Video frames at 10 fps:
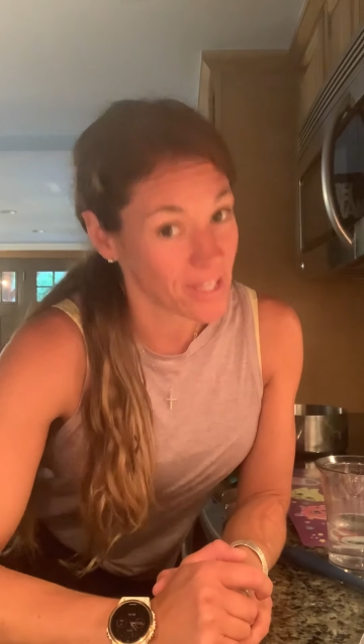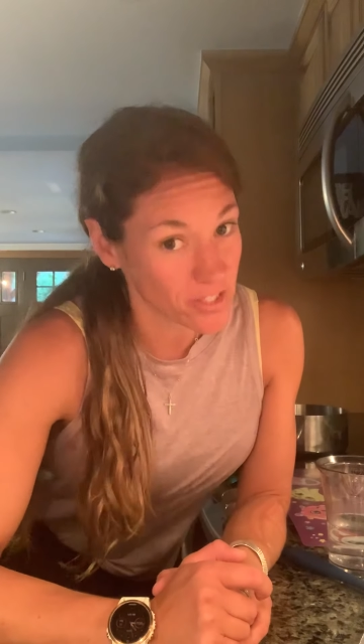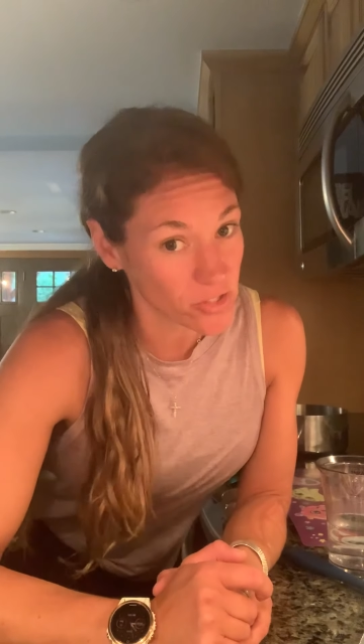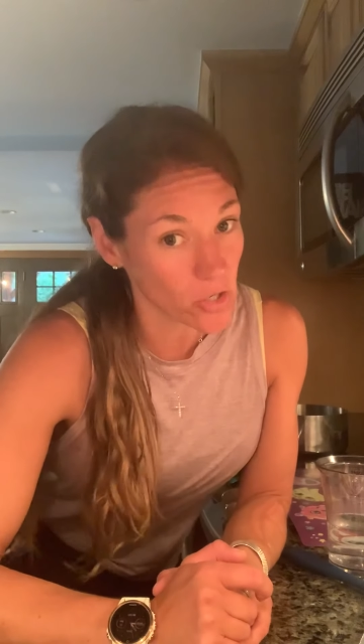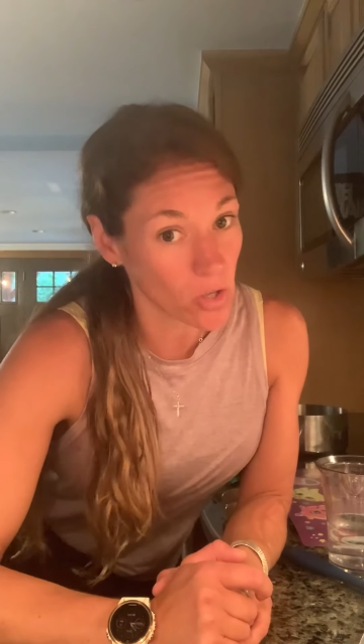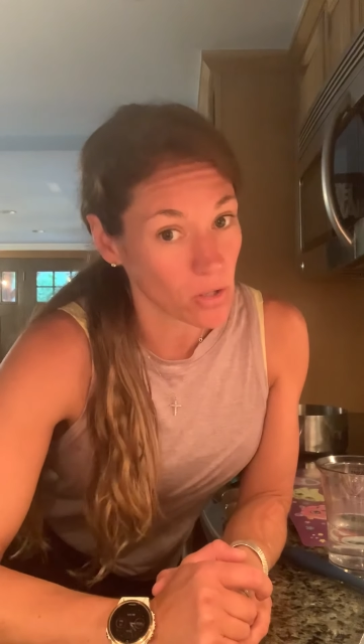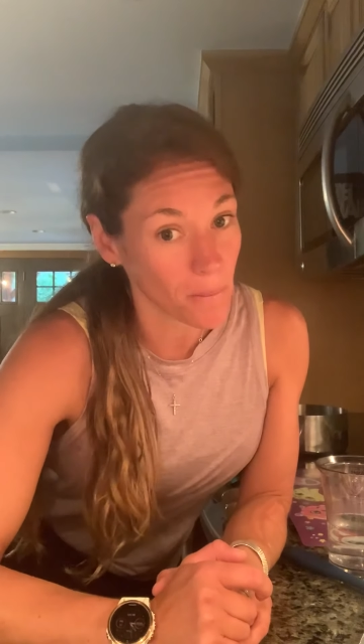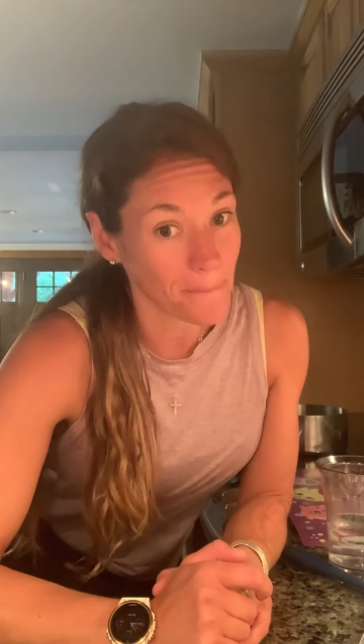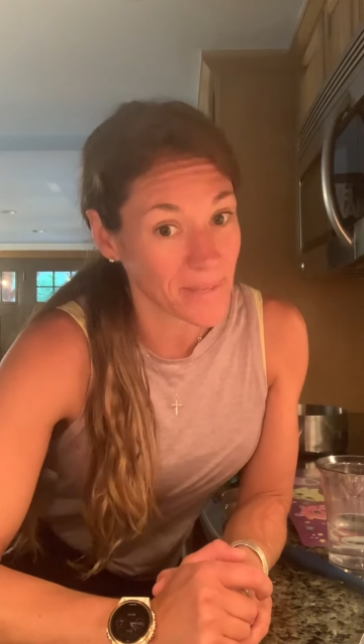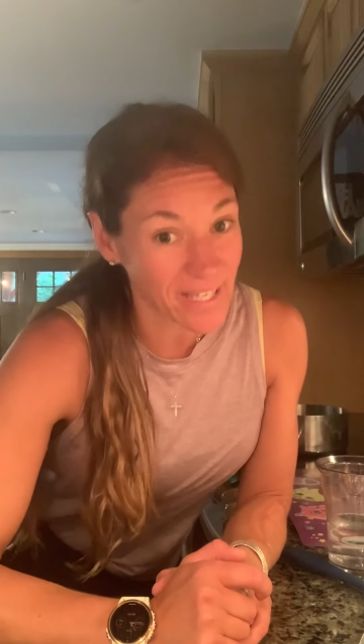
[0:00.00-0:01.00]
an
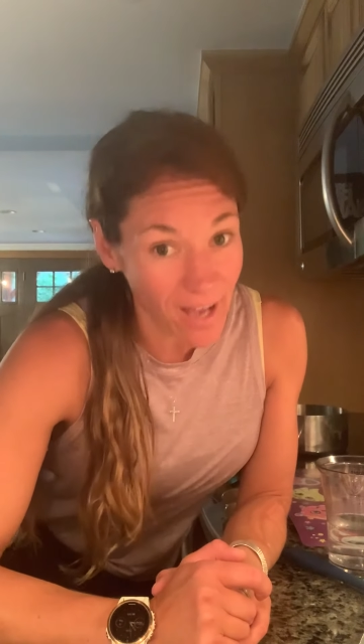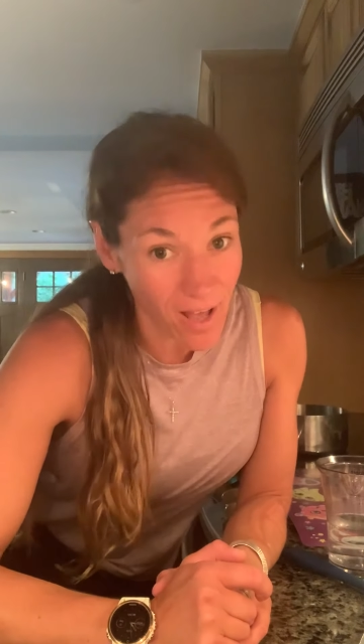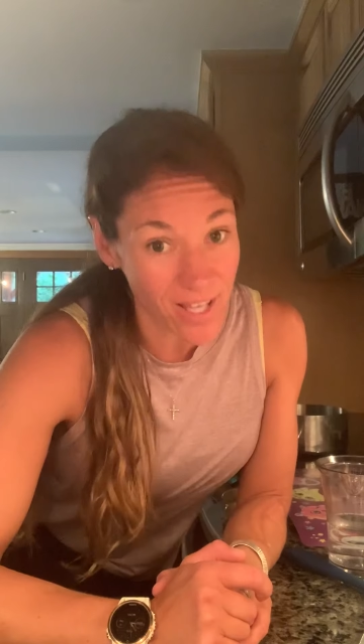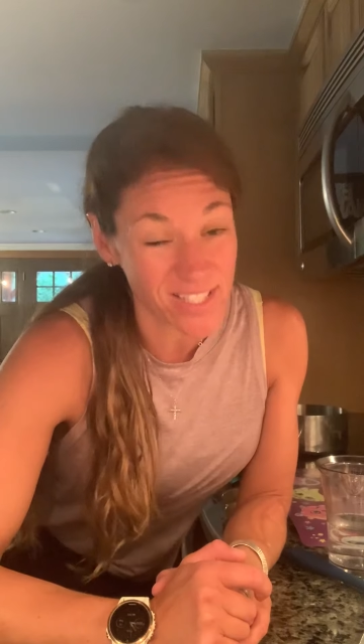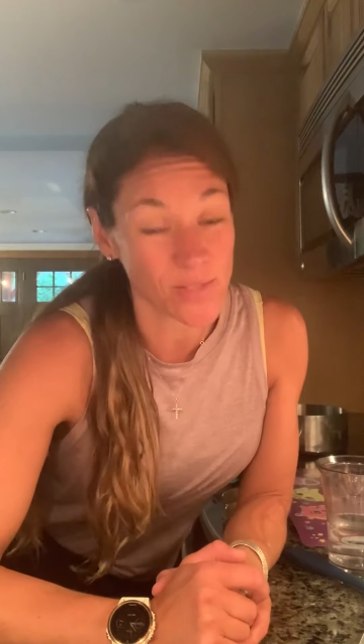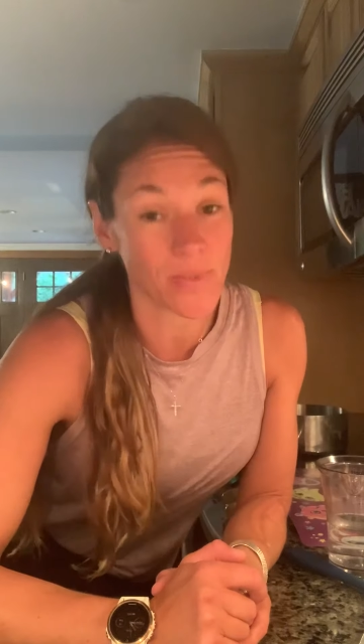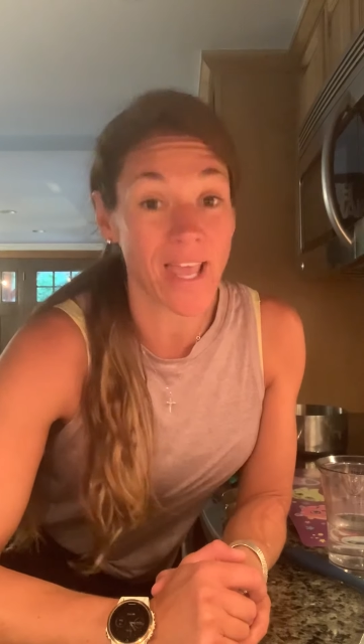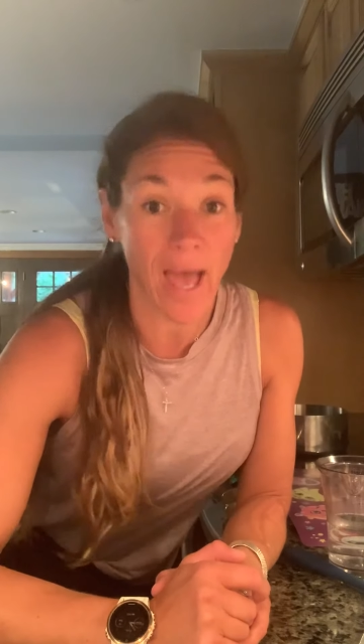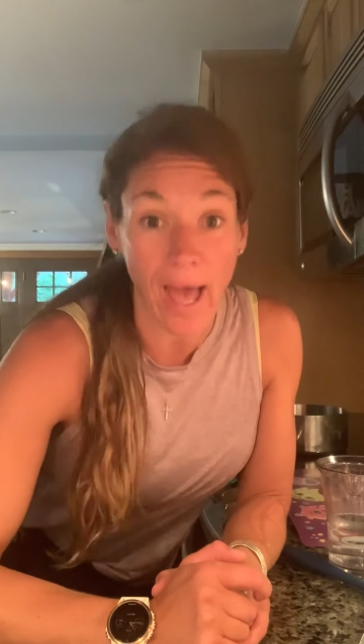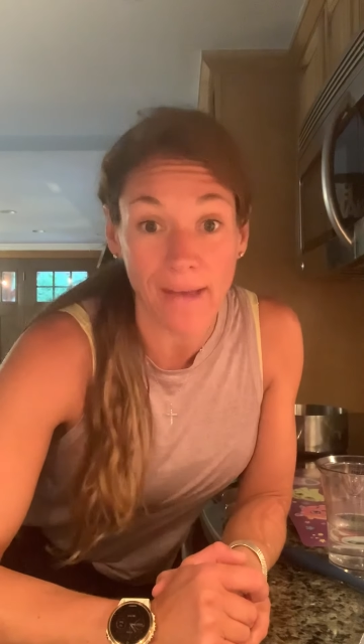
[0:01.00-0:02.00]
adult because we
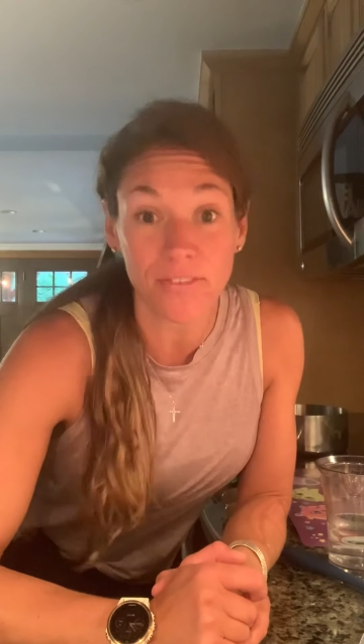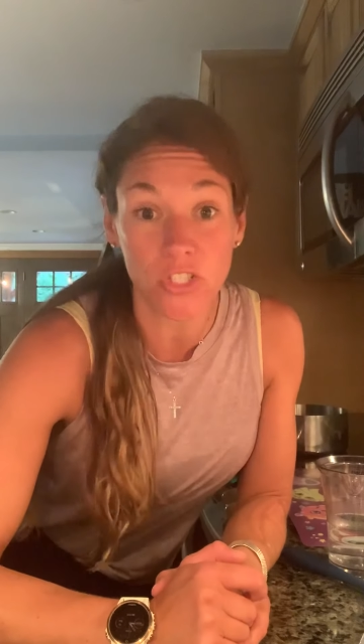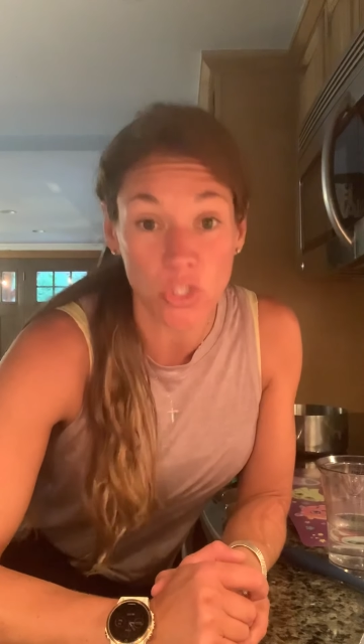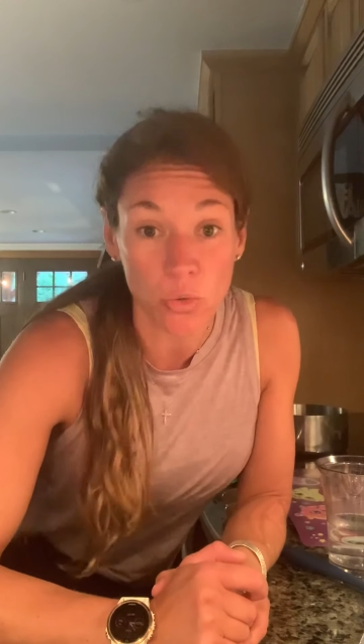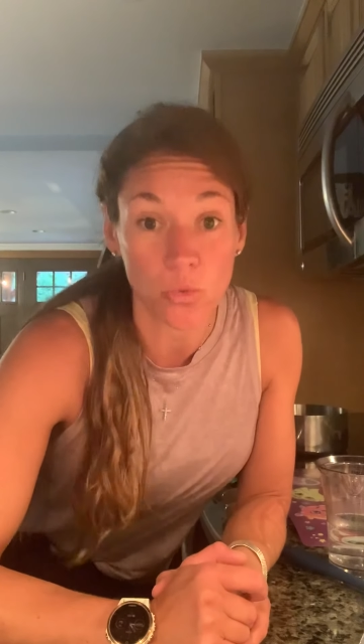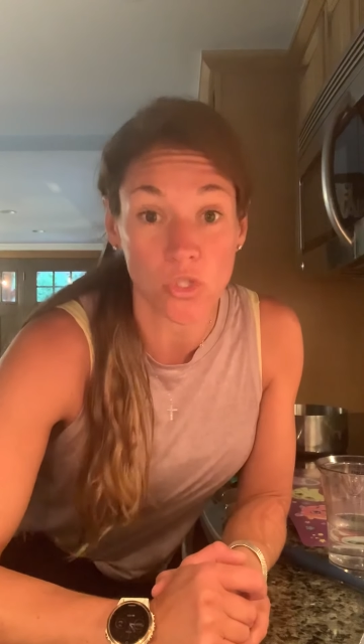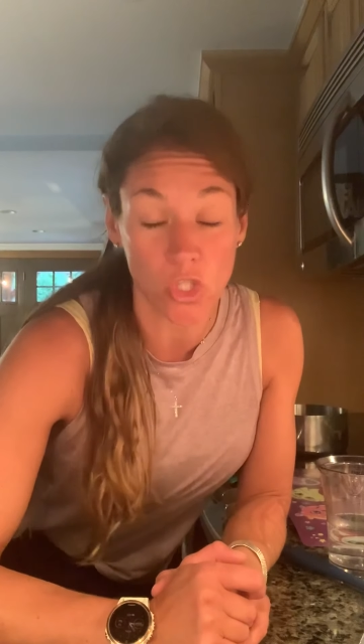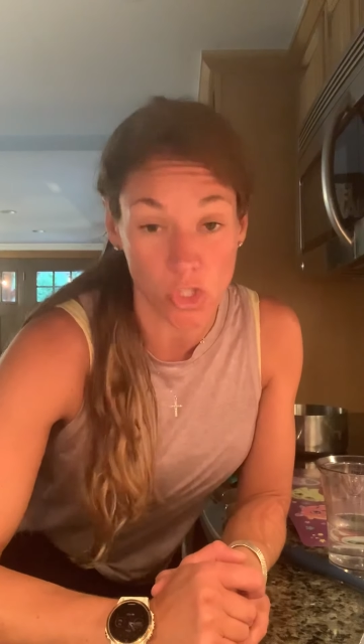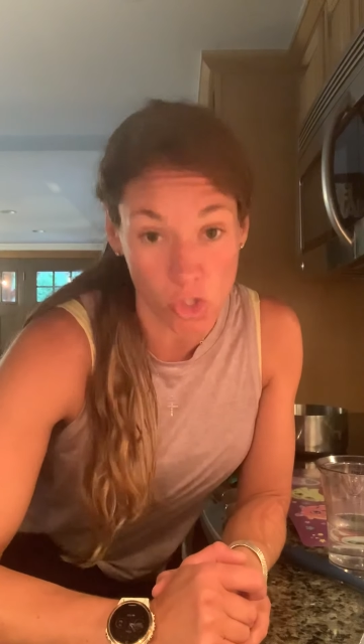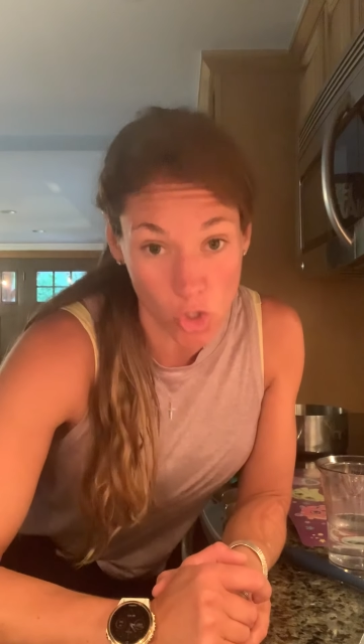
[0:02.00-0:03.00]
have to use
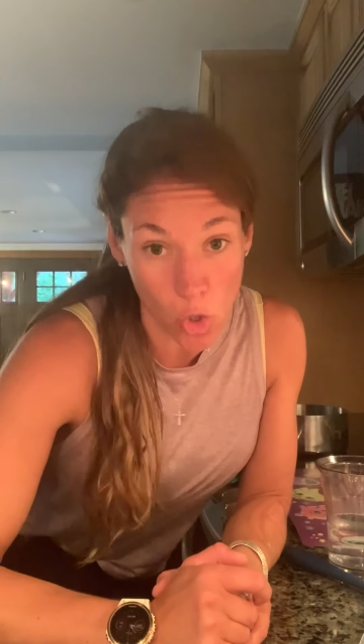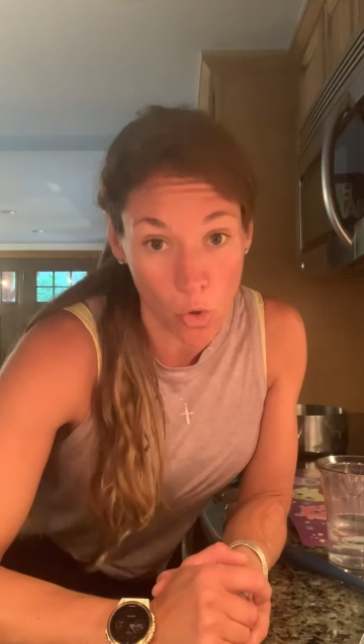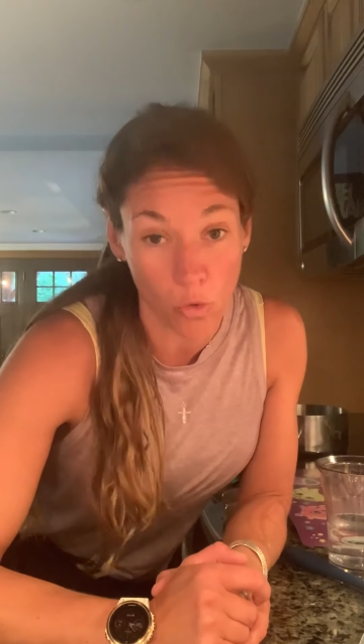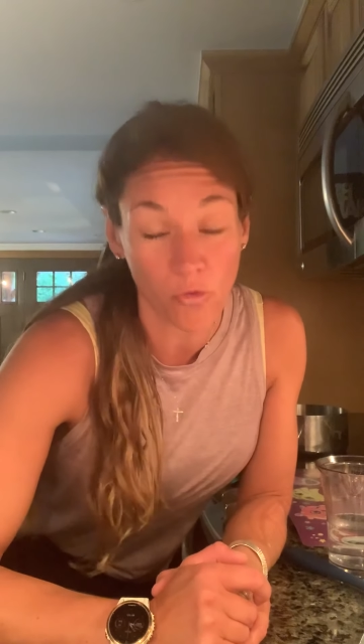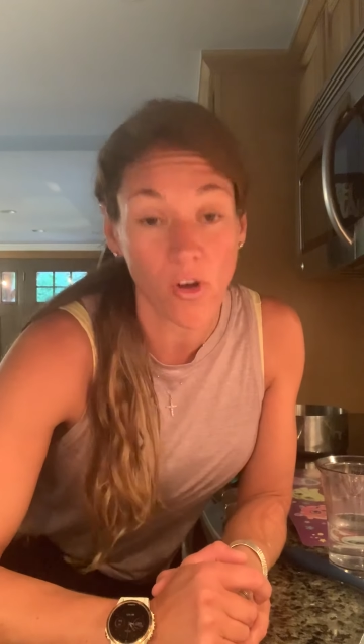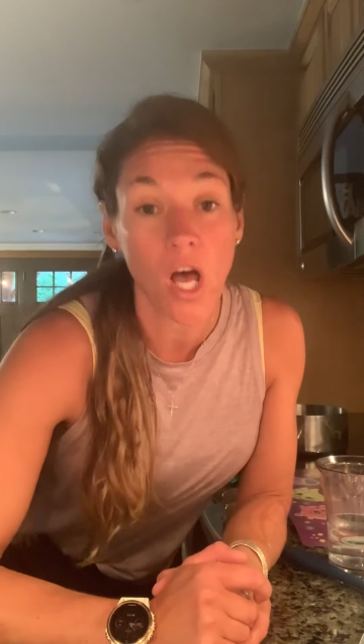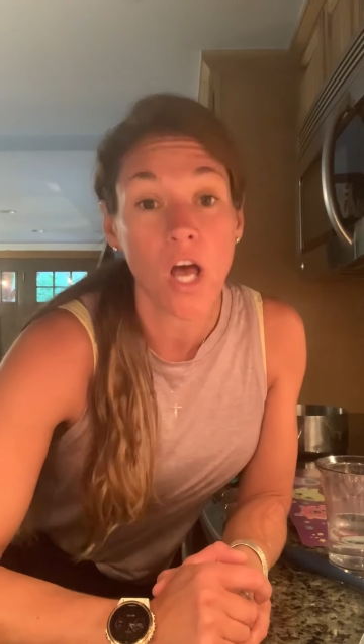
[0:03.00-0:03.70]
the stove.